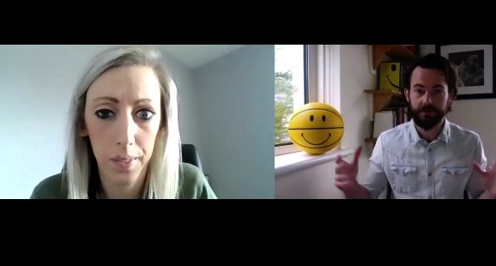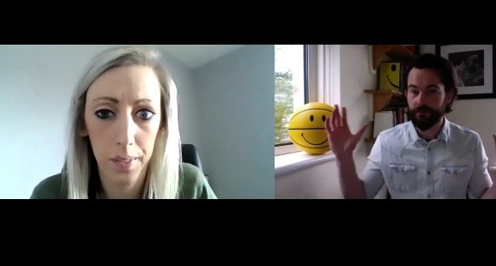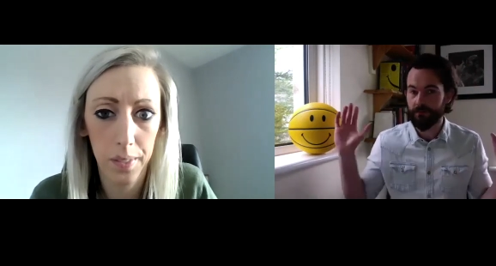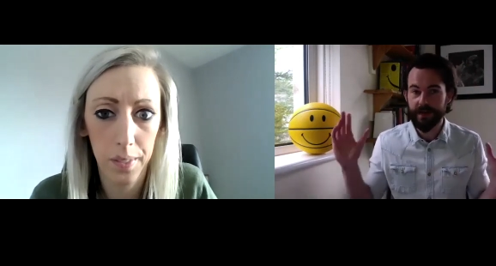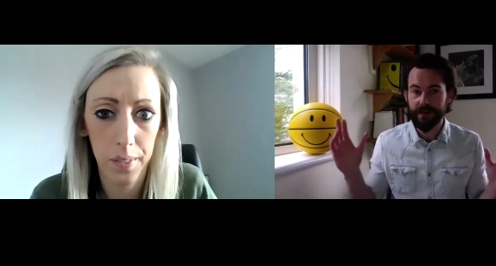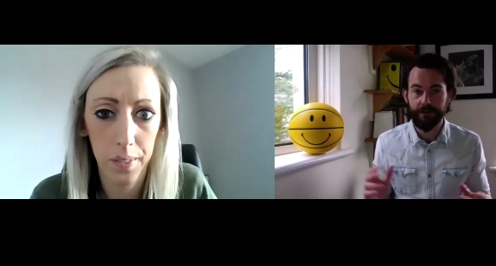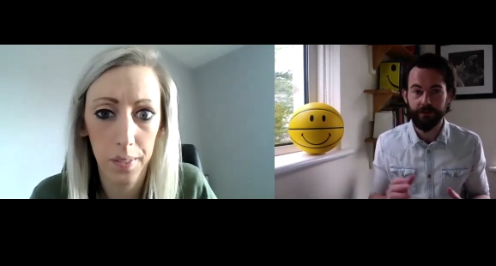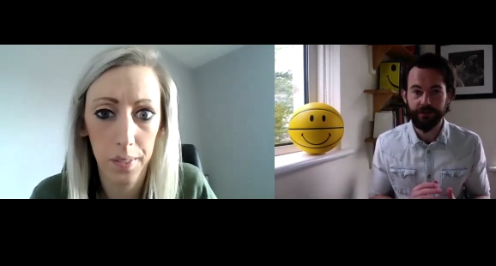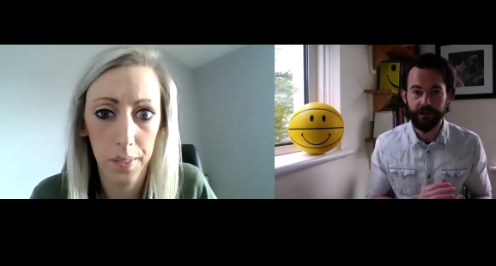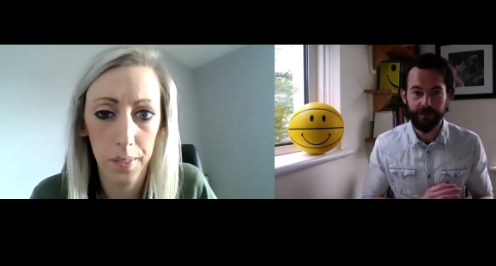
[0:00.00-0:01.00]
Speaker 1: or any
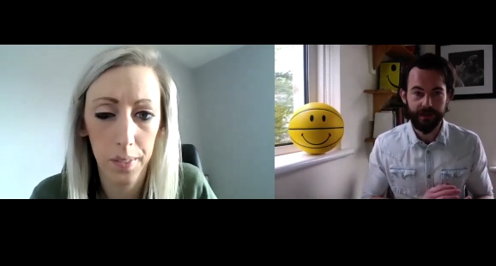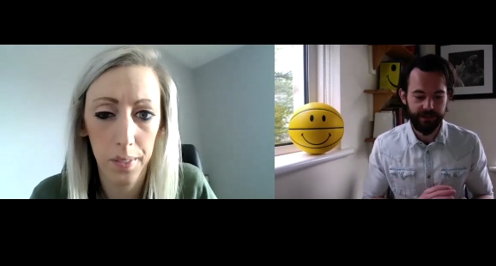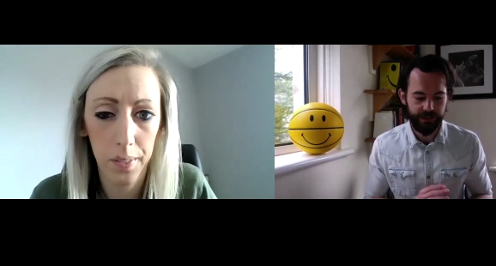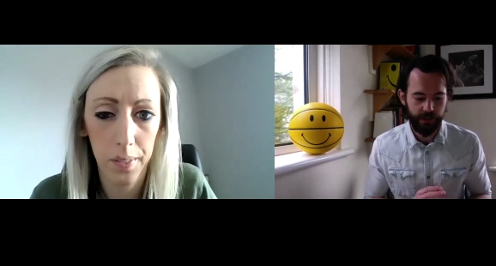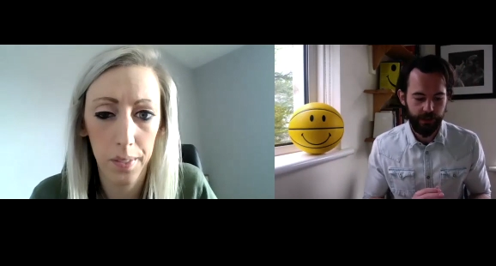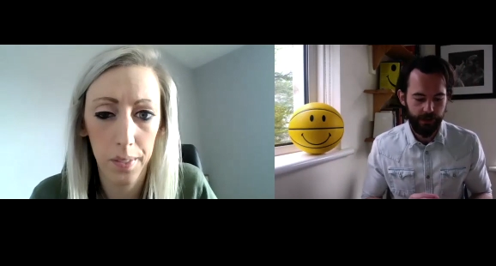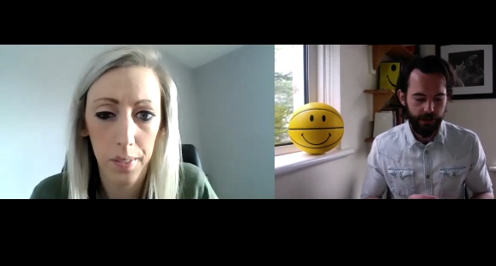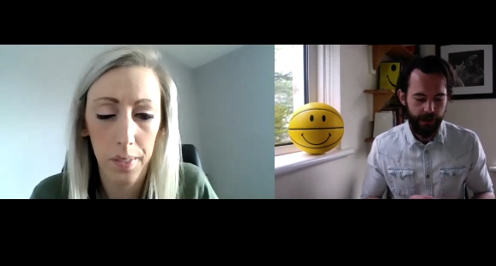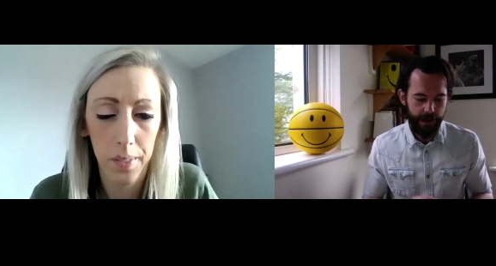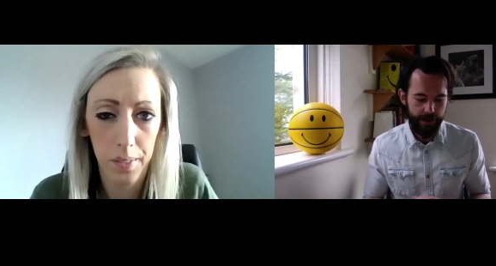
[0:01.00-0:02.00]
other denomination,
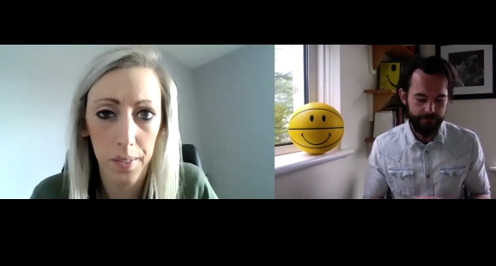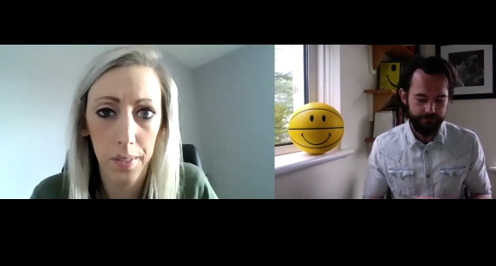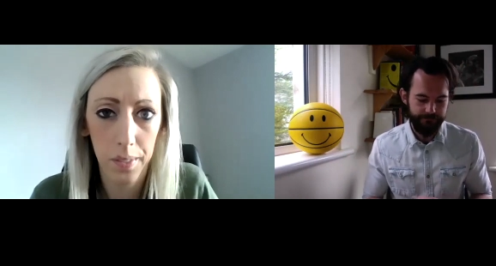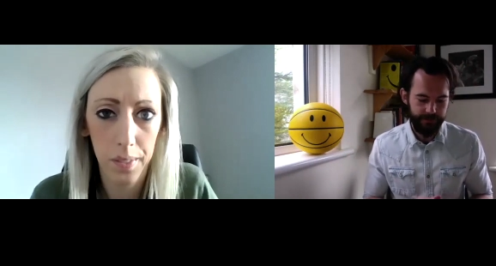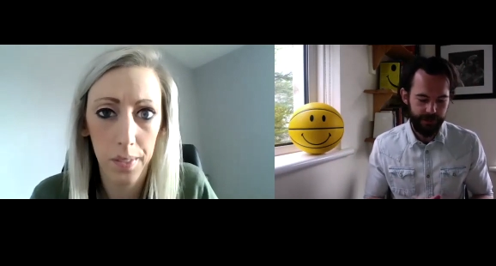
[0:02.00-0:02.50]
um,